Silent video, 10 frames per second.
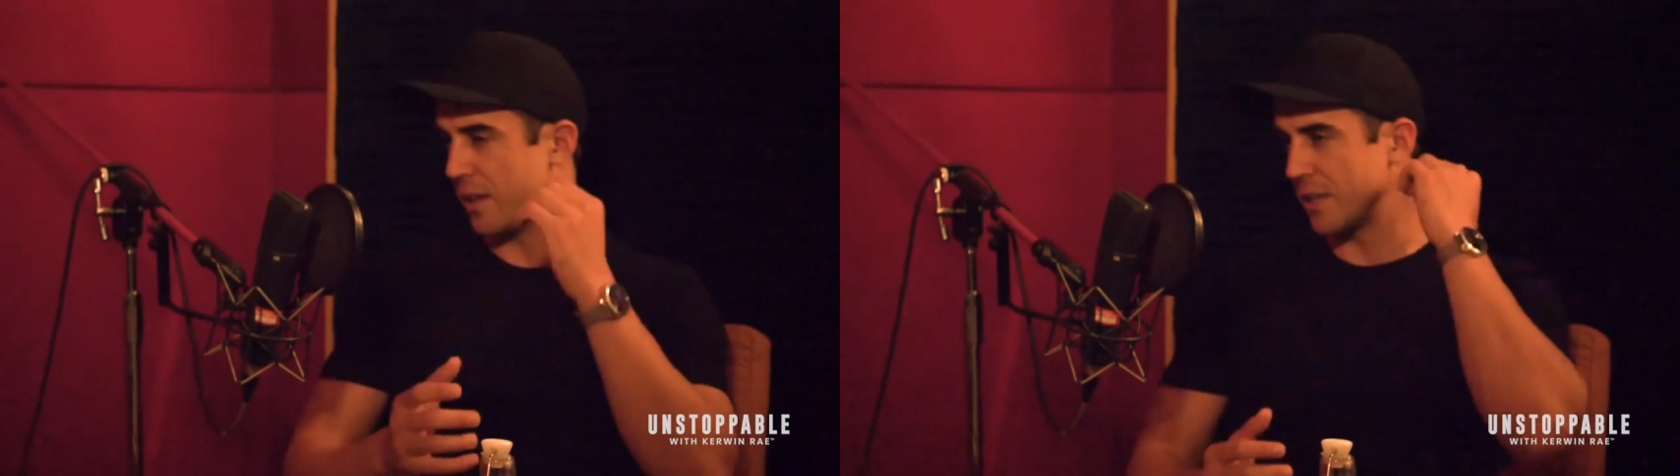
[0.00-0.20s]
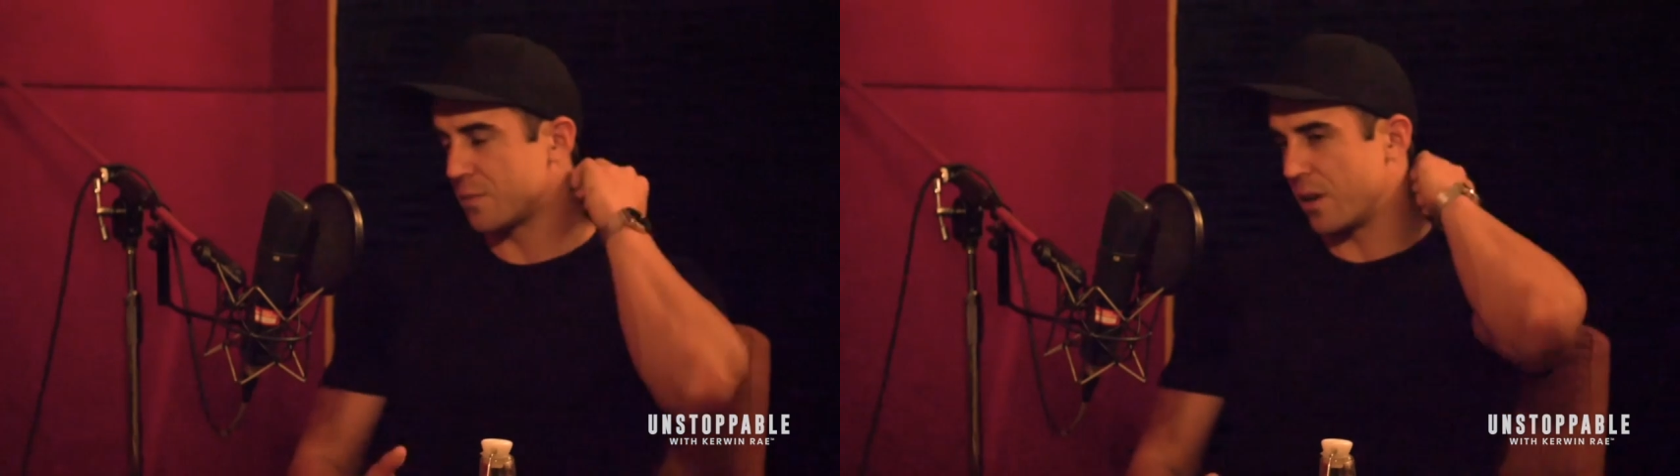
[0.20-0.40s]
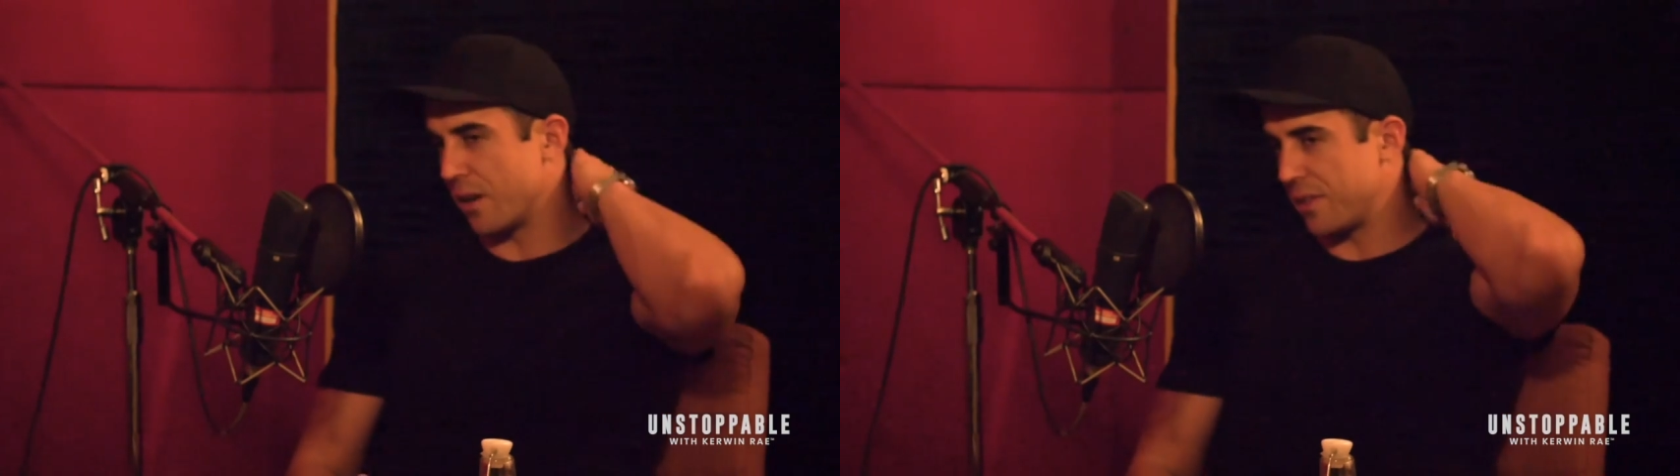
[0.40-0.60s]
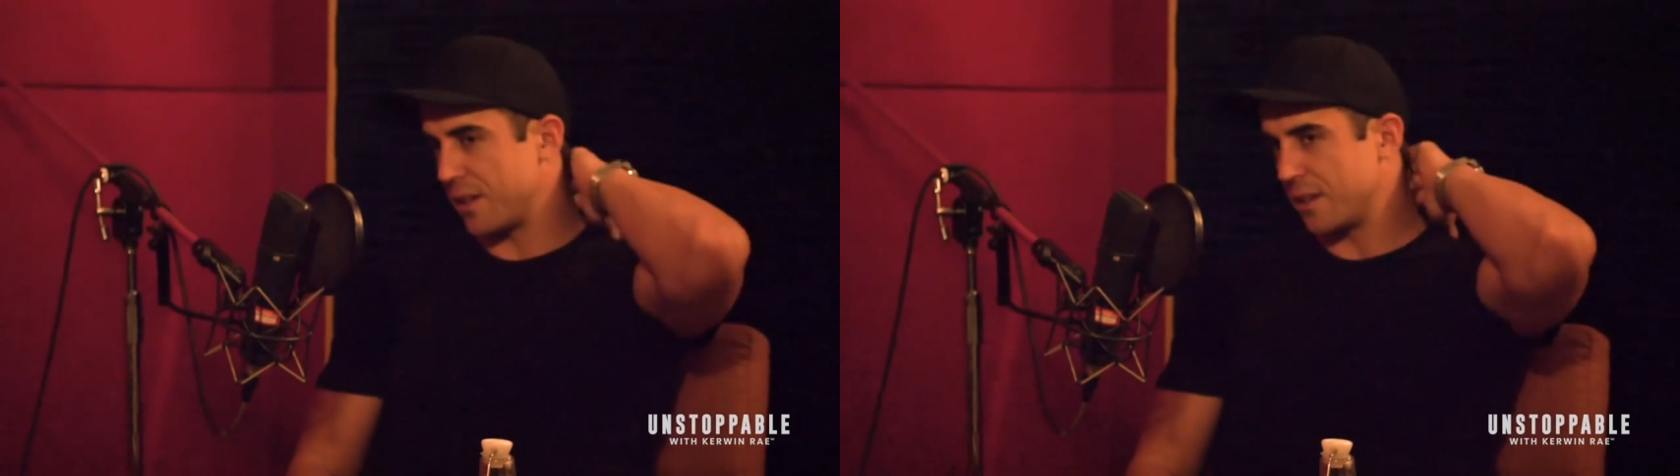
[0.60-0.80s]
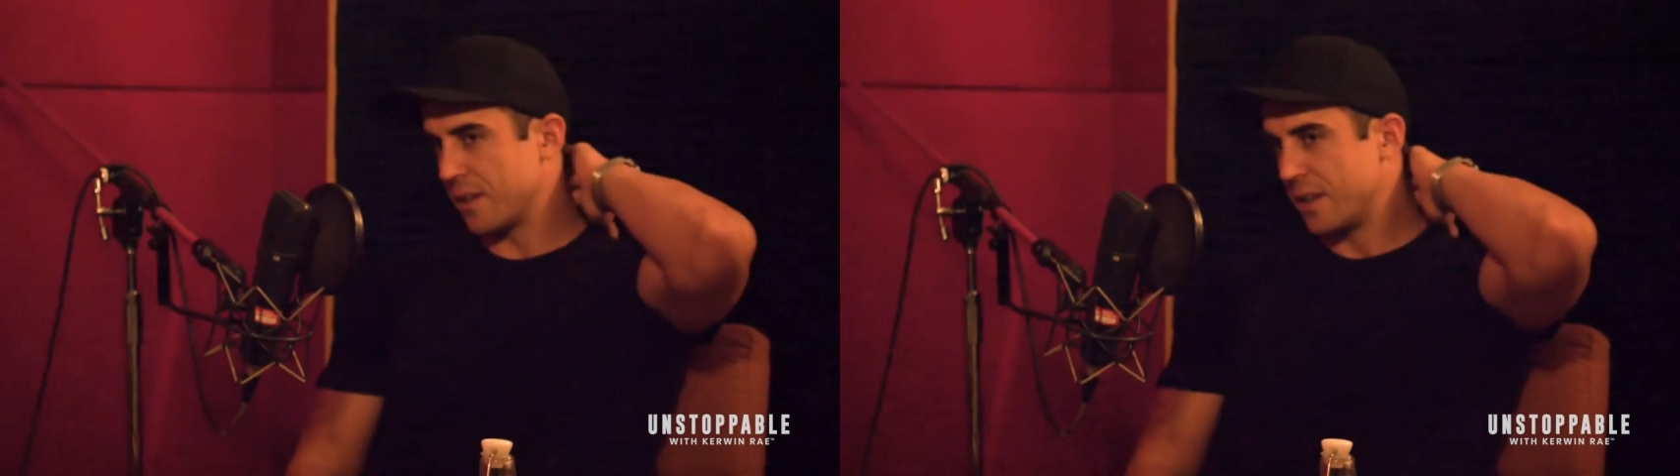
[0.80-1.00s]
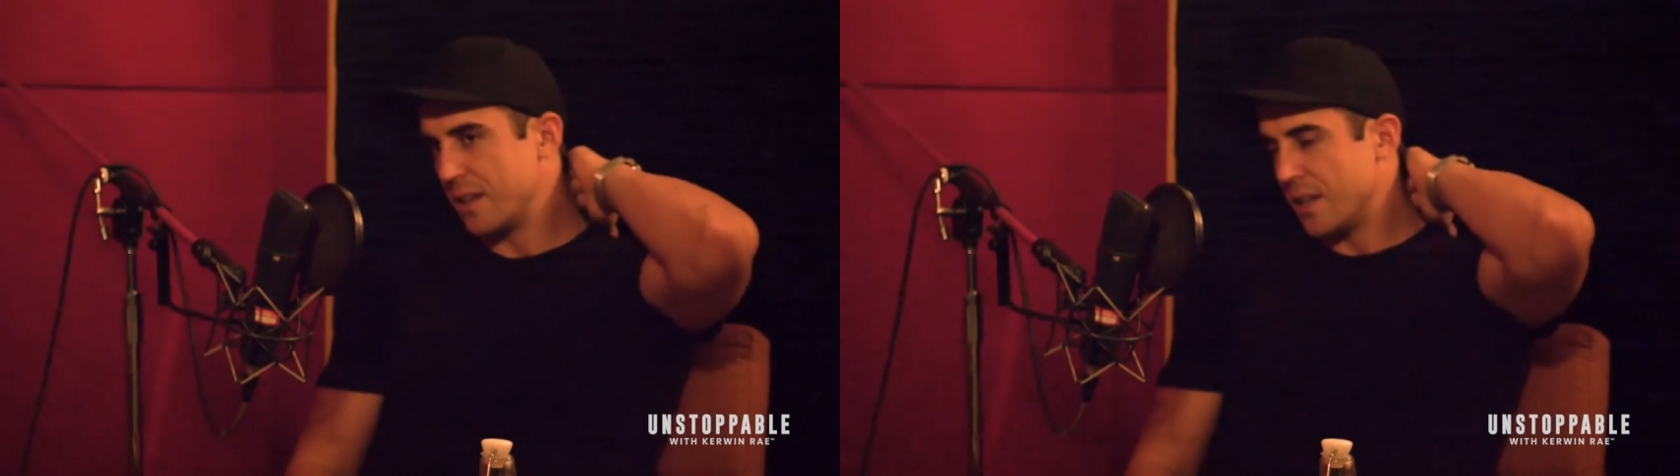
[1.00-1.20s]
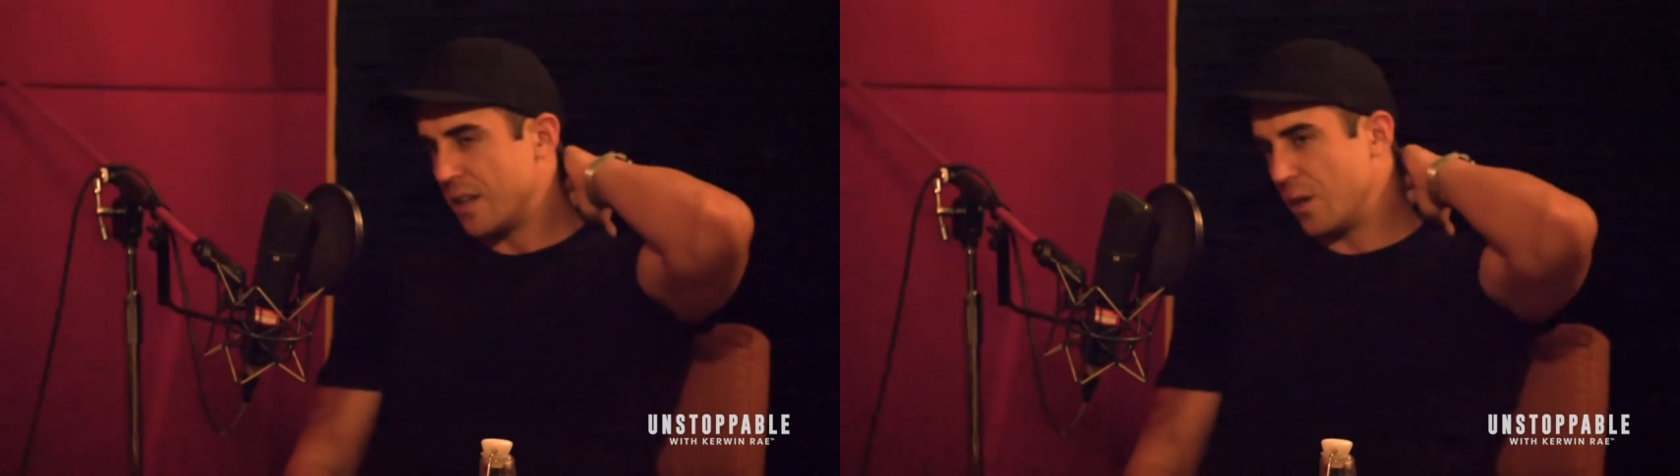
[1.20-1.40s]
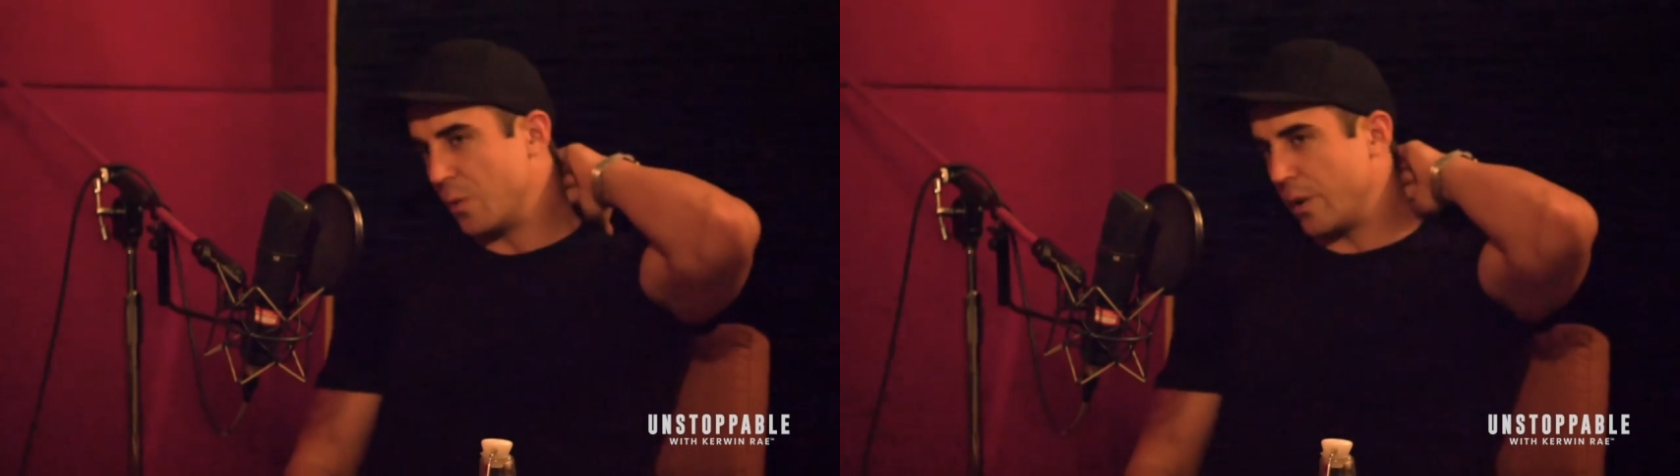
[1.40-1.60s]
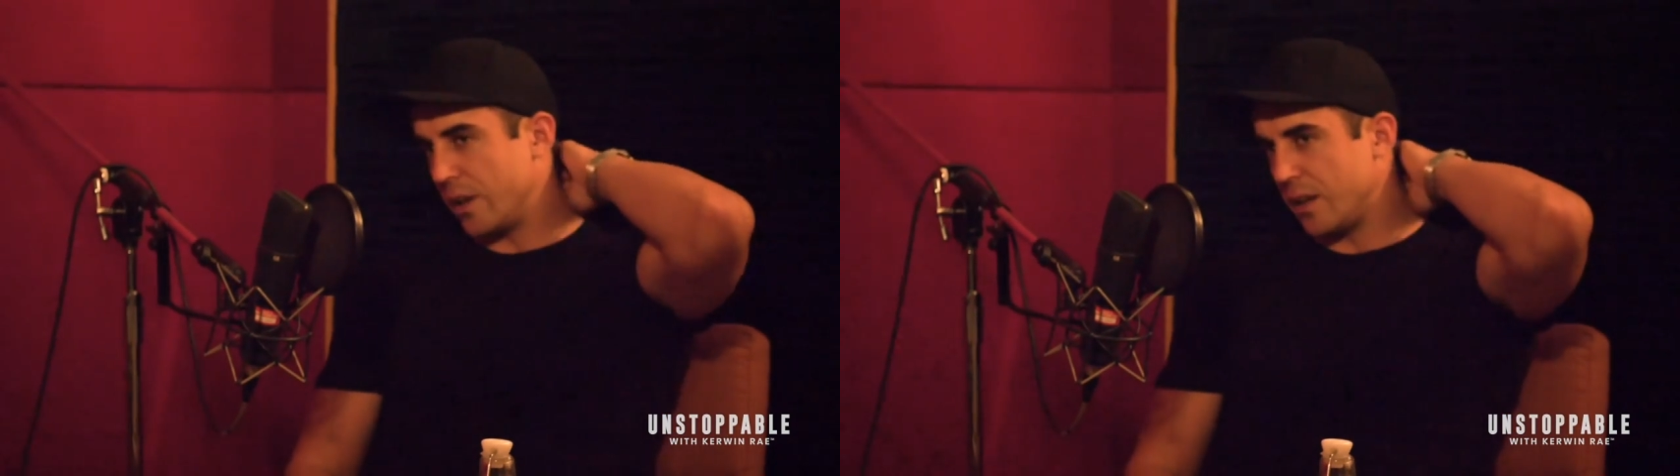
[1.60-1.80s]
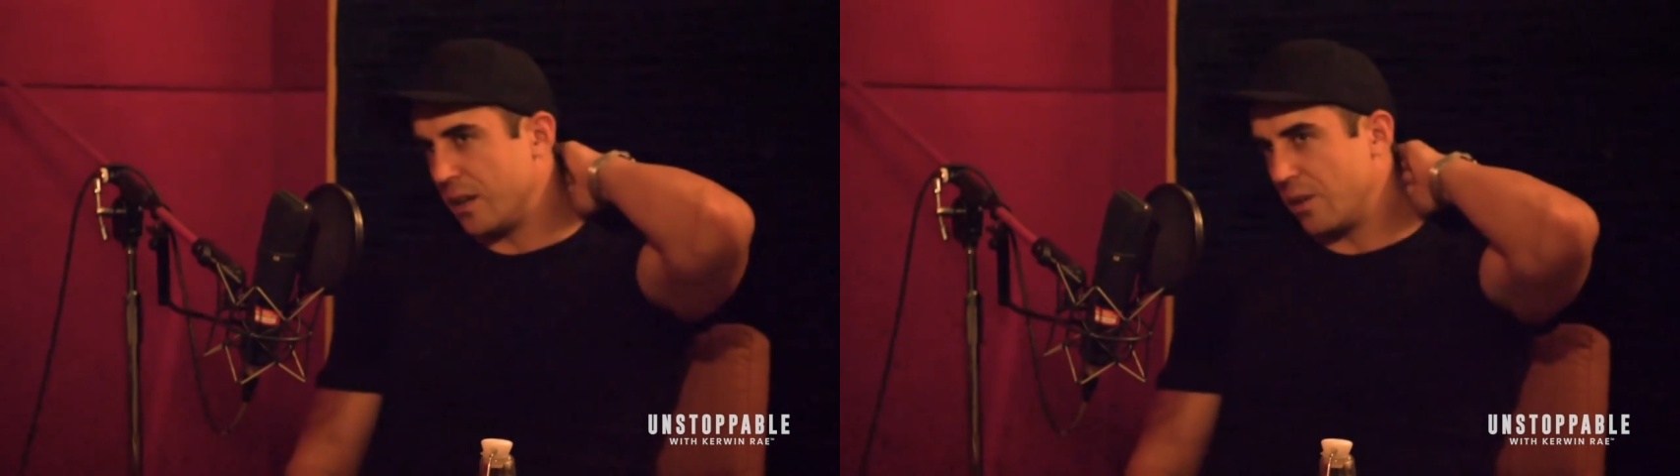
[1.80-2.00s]
And that's where I think
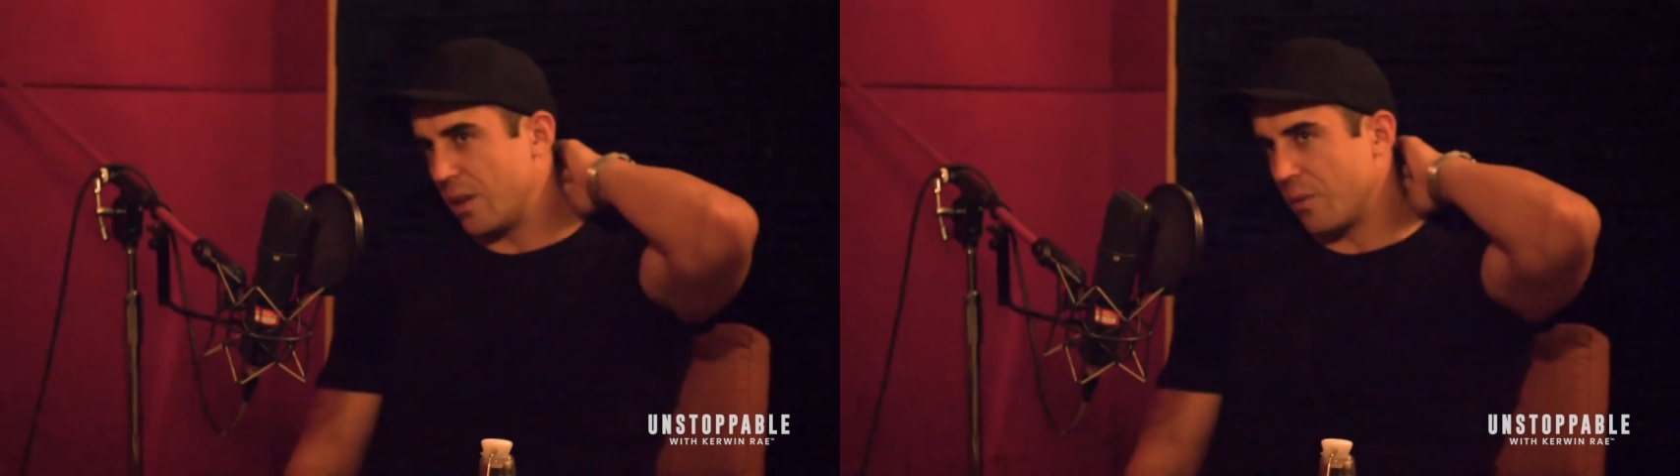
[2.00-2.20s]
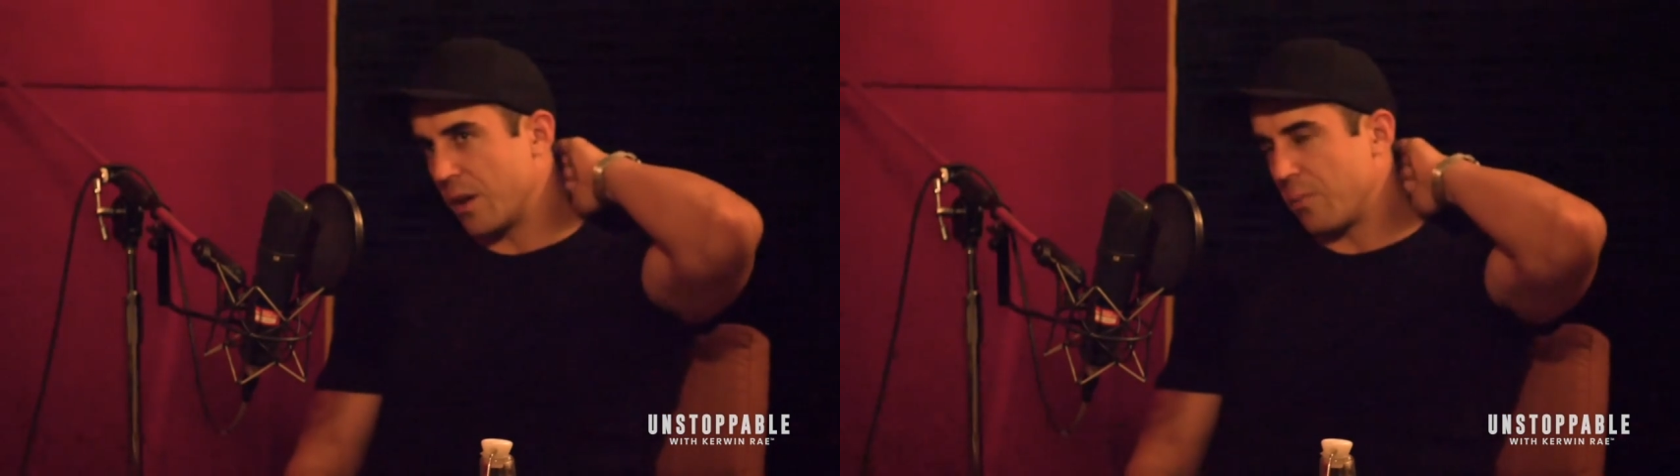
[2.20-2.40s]
we're